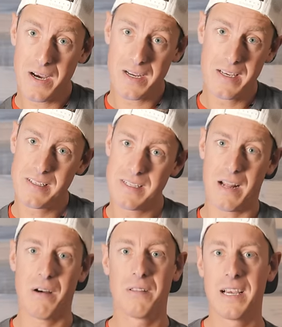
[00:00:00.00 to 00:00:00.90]
gun is,
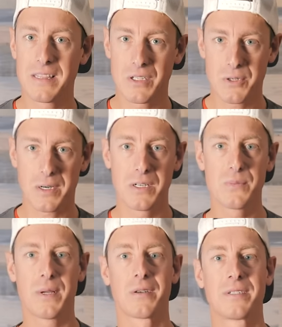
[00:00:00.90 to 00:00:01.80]
not how light the trigger
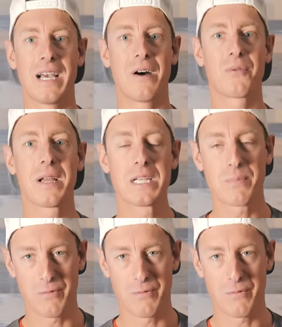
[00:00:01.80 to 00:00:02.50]
is, but your downrange